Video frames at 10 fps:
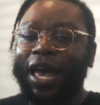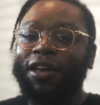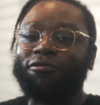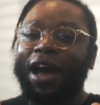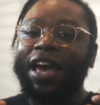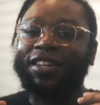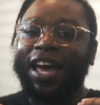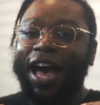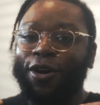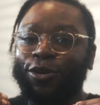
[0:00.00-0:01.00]
And right
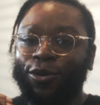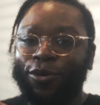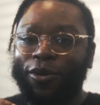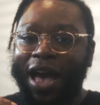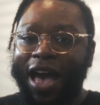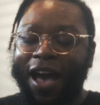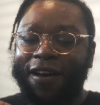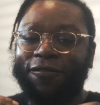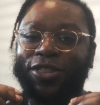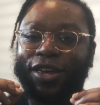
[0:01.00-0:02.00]
now you
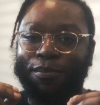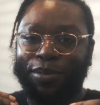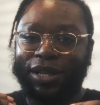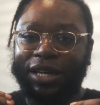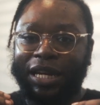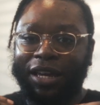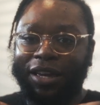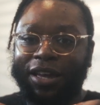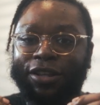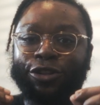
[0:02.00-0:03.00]
have the
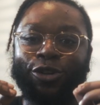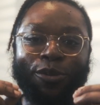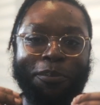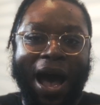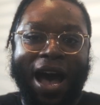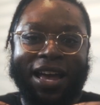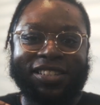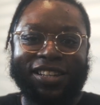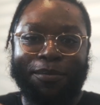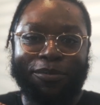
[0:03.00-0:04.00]
ability to buy
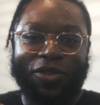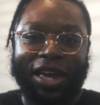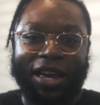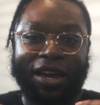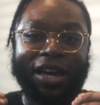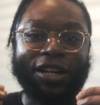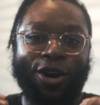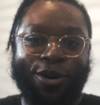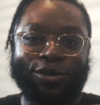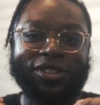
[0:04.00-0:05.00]
something and
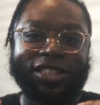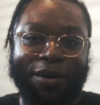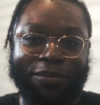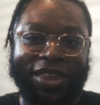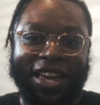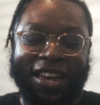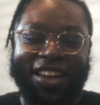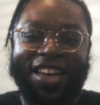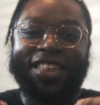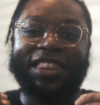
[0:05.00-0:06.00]
own
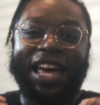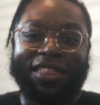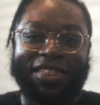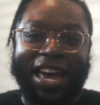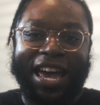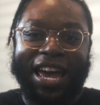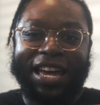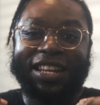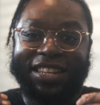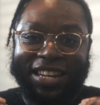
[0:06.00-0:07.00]
something that
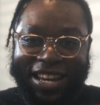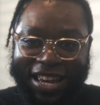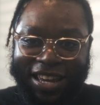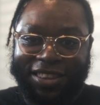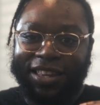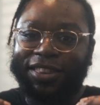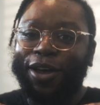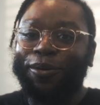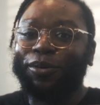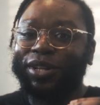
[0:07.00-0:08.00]
they need, that
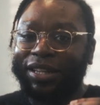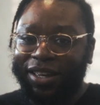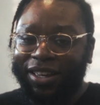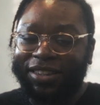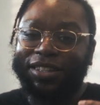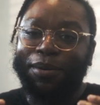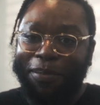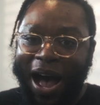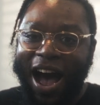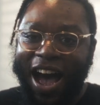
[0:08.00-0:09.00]
they will need to
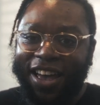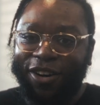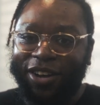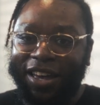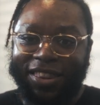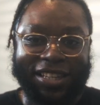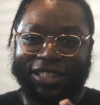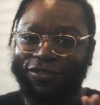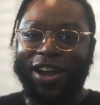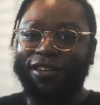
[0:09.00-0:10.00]
buy. Okay, this
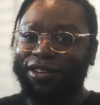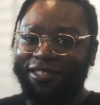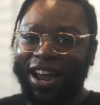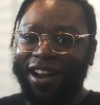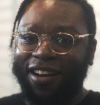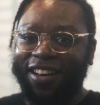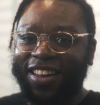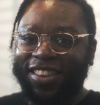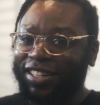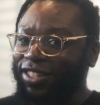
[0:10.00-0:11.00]
is very rare.
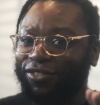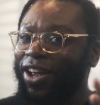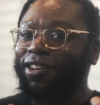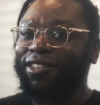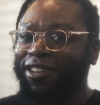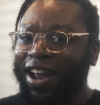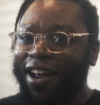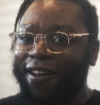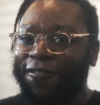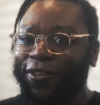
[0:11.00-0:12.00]
This is very
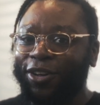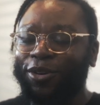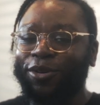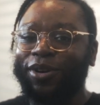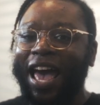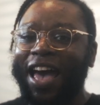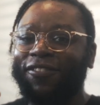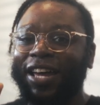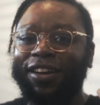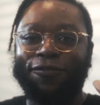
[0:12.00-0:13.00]
rare for you to
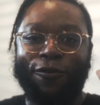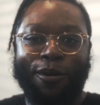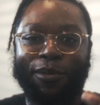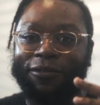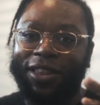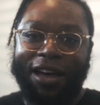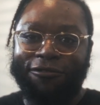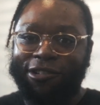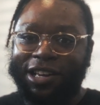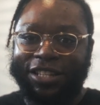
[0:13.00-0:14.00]
have any form of
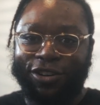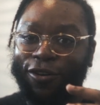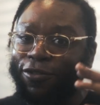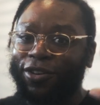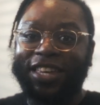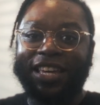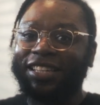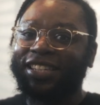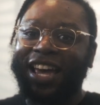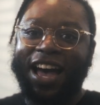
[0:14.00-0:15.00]
leverage over
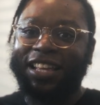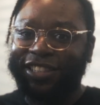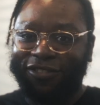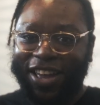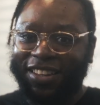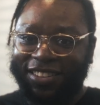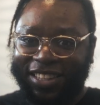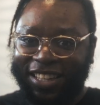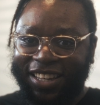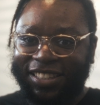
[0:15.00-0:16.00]
these kinds of entities
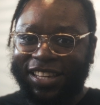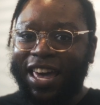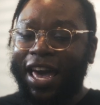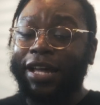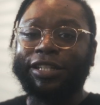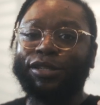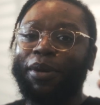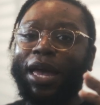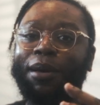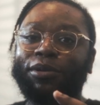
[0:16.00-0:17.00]
necessities and just
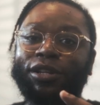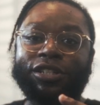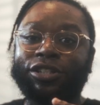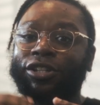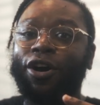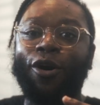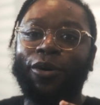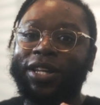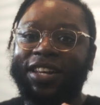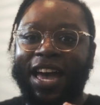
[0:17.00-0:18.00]
be able to just
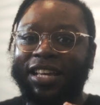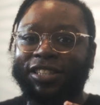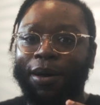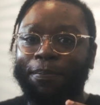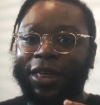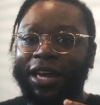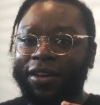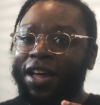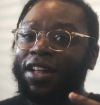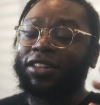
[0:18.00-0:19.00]
go and get something.